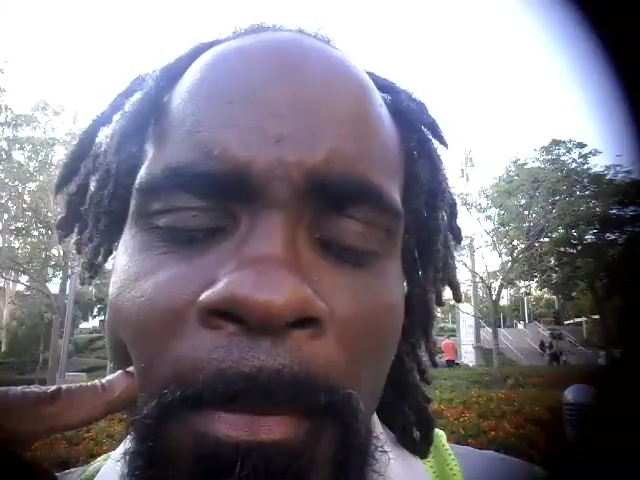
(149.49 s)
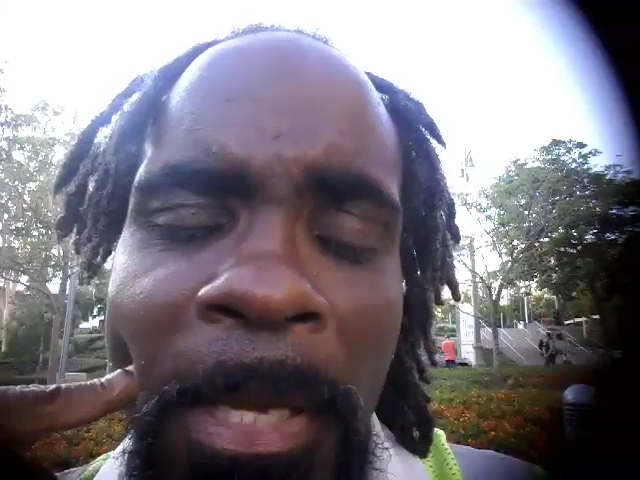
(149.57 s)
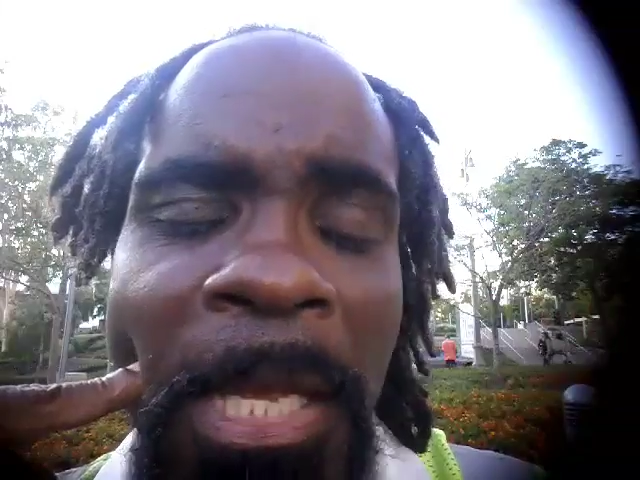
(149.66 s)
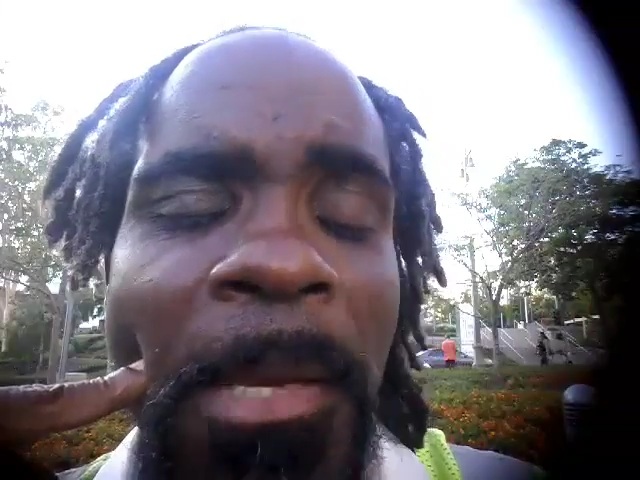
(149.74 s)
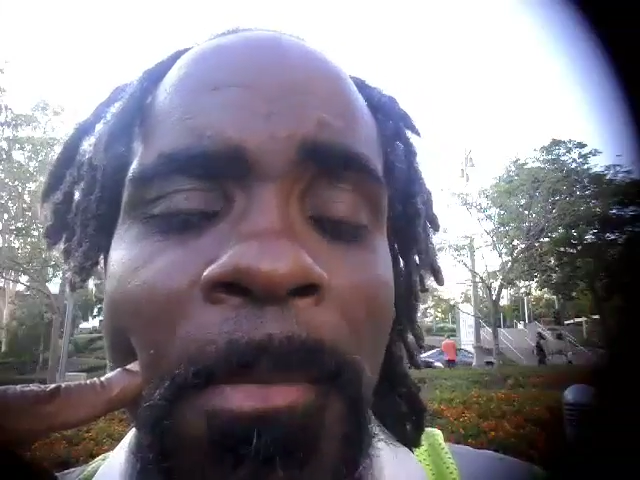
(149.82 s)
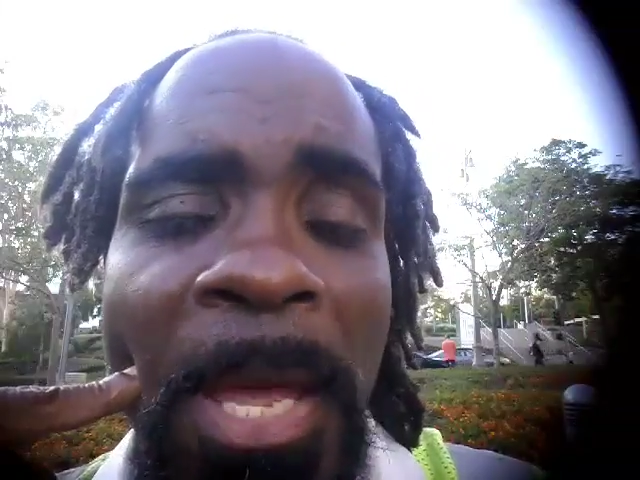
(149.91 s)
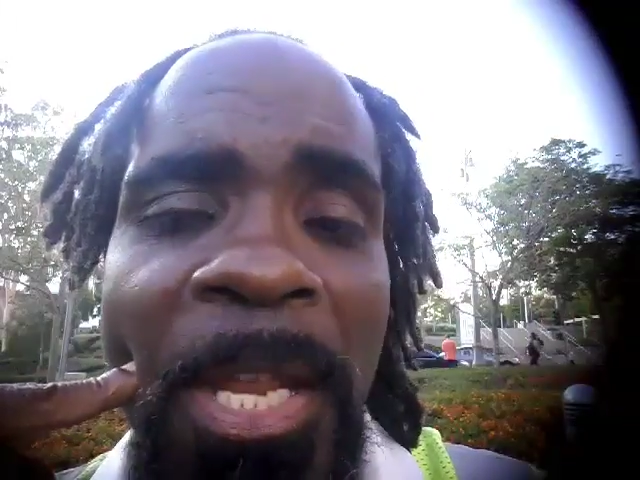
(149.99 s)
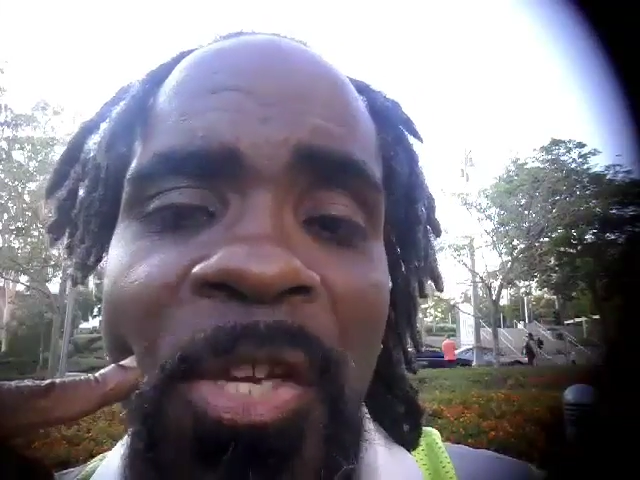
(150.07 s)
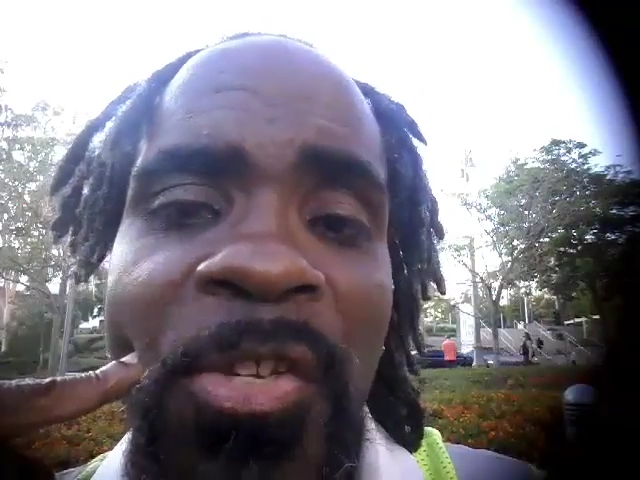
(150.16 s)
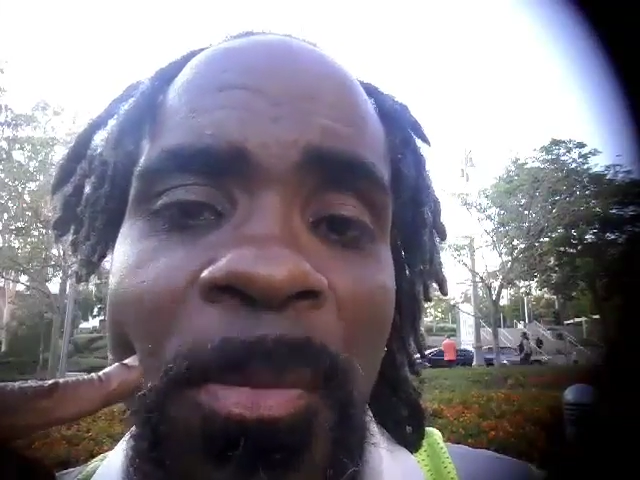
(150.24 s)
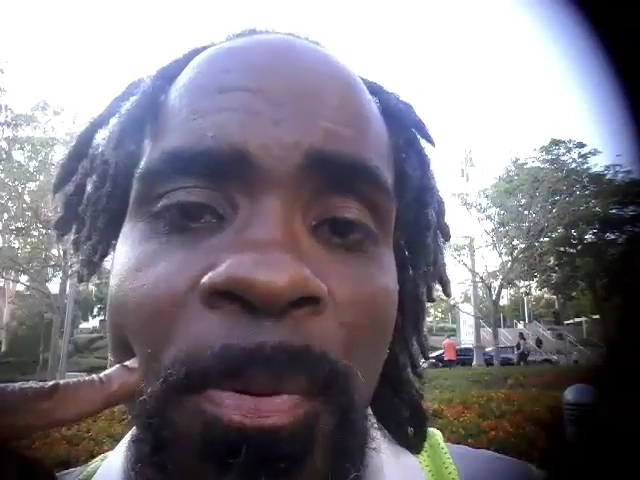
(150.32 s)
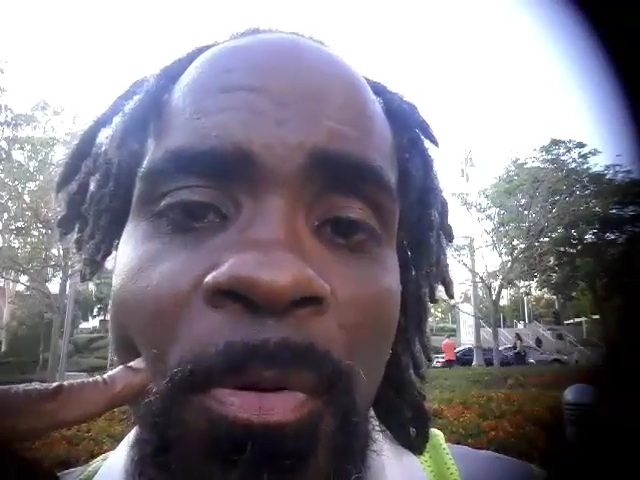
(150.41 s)
he
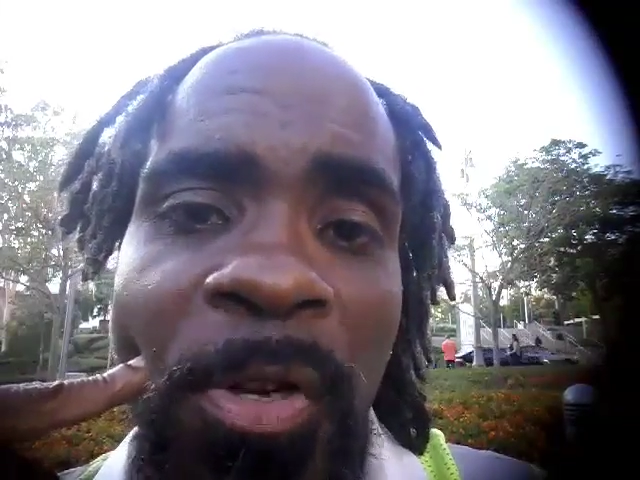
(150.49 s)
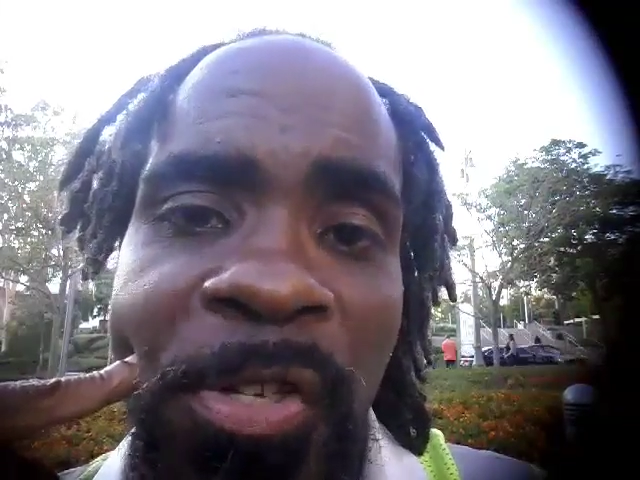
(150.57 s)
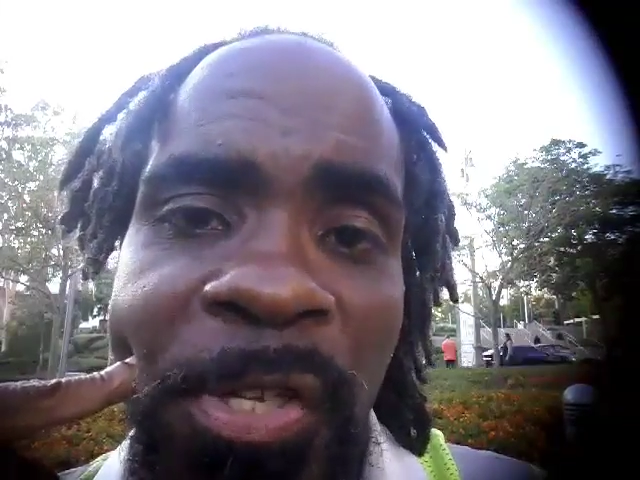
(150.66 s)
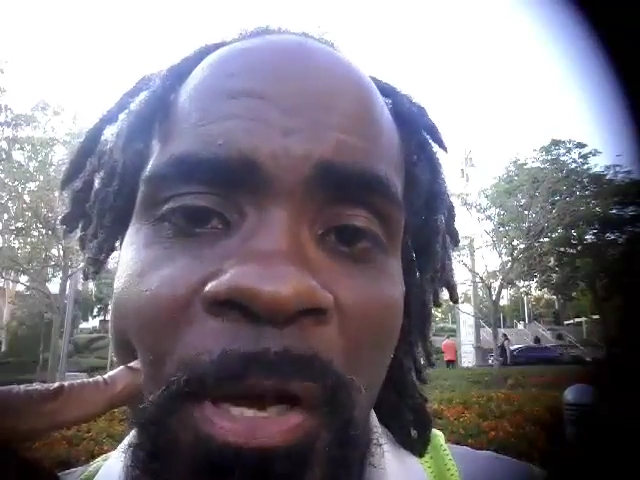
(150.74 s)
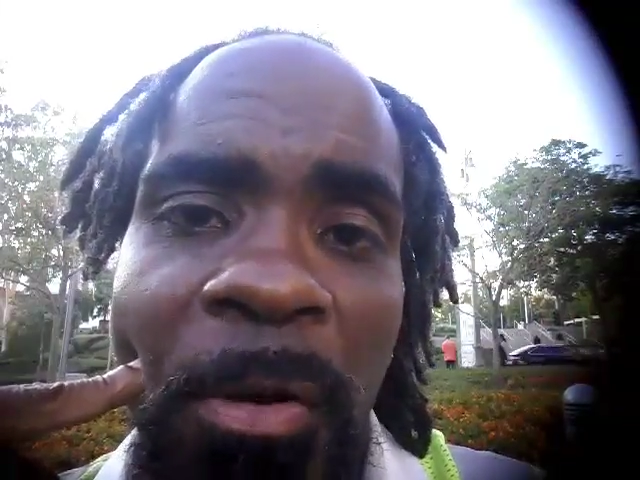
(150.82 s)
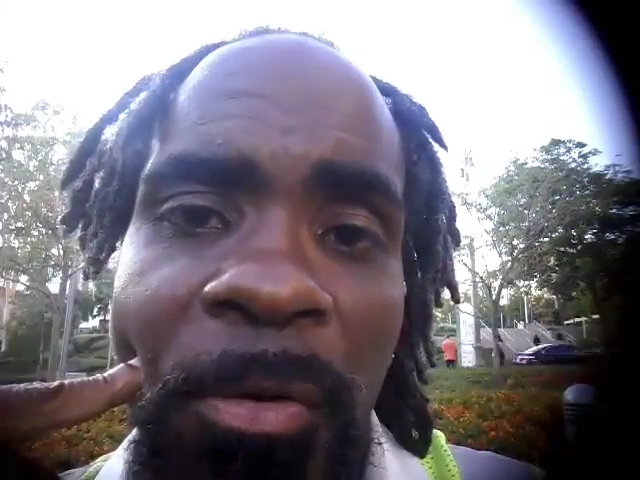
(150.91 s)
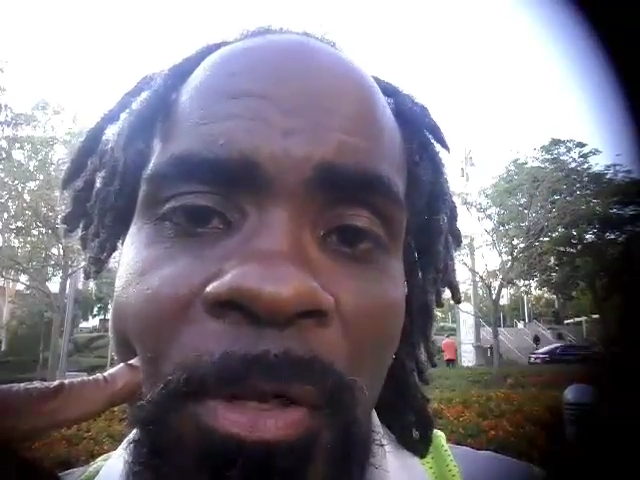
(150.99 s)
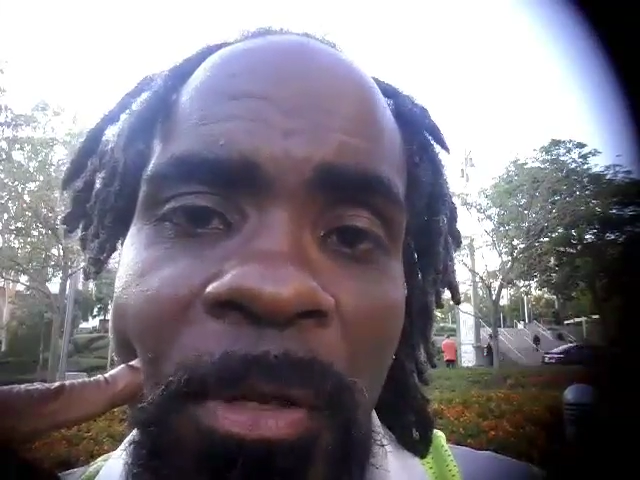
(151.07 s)
managed to pour salt